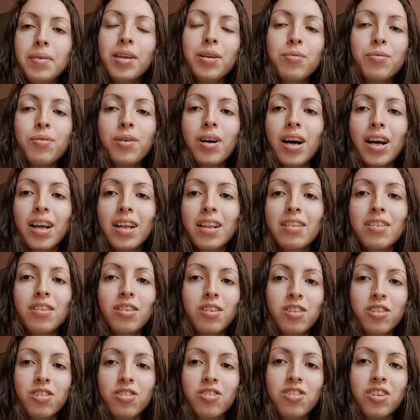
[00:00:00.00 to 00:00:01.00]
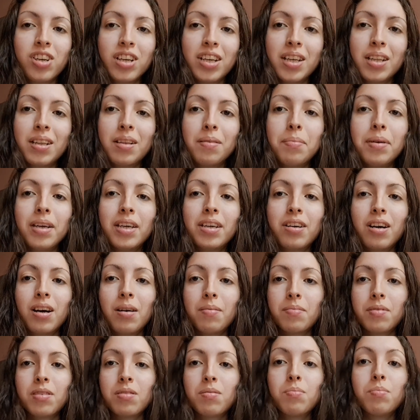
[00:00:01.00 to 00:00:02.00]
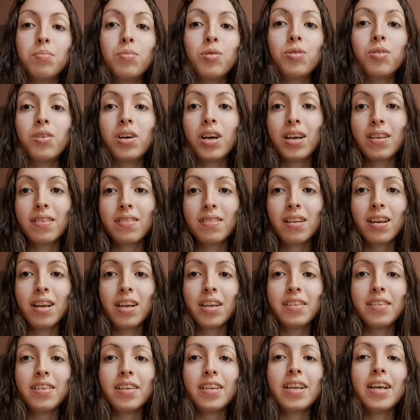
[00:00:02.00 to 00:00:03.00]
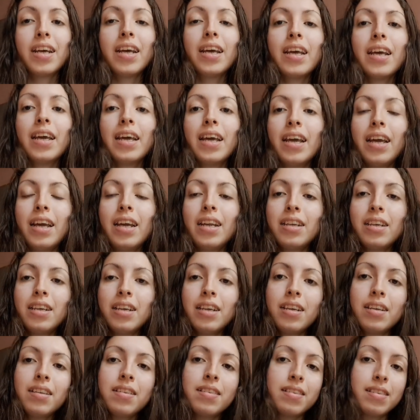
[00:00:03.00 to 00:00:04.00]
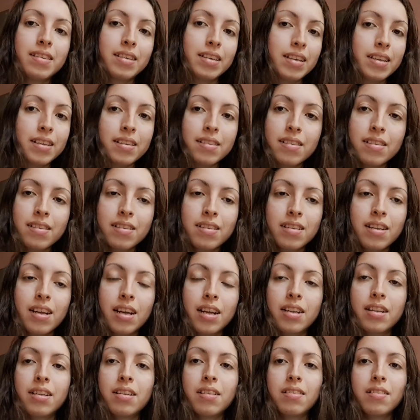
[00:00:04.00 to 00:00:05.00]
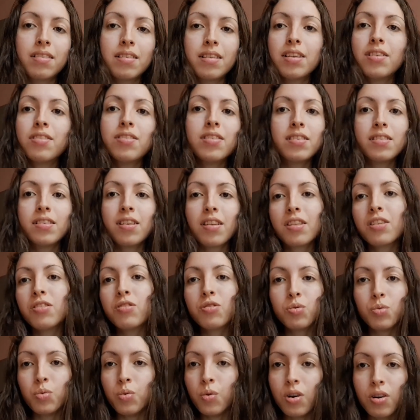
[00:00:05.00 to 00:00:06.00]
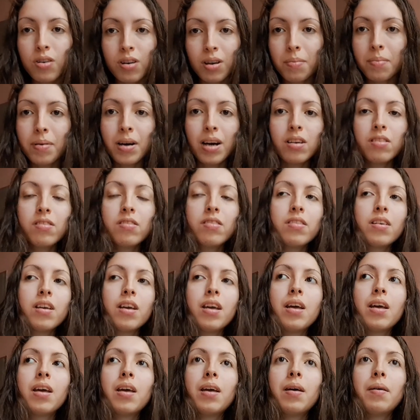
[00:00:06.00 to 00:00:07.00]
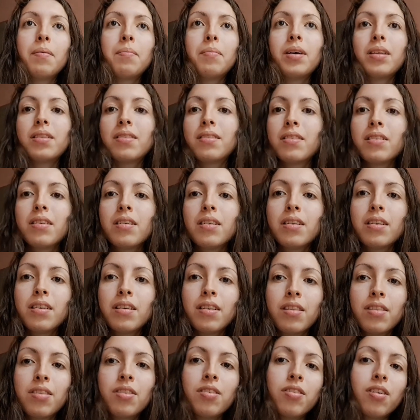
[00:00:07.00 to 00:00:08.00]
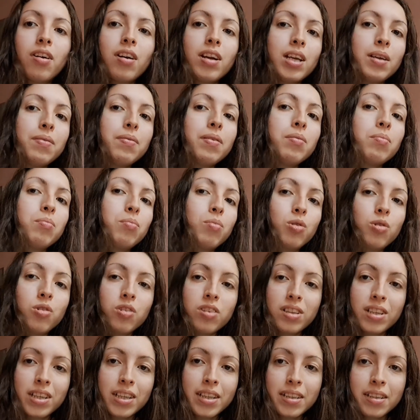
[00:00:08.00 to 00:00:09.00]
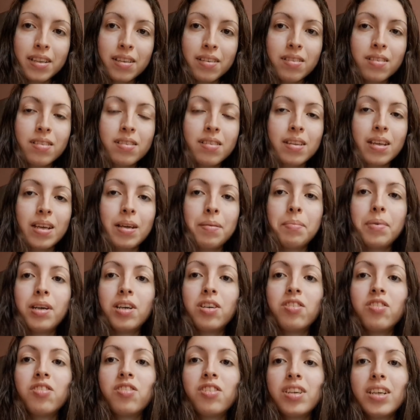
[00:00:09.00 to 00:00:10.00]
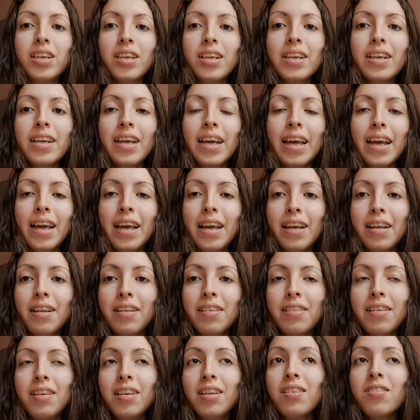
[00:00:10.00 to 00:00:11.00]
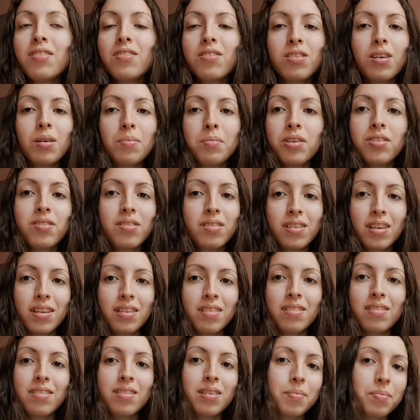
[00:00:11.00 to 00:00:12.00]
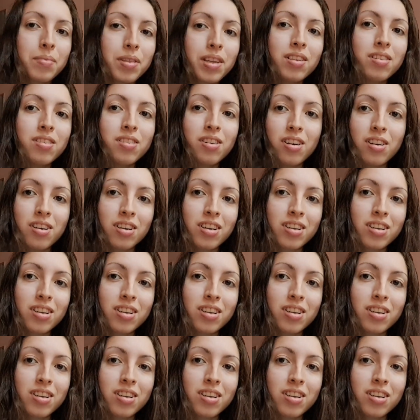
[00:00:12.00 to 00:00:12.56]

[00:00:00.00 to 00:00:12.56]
Meanwhile, Dr. Jekyll becomes more isolated, and he insists that there is nothing to worry about, but there are even more details emerging, and it is obvious that something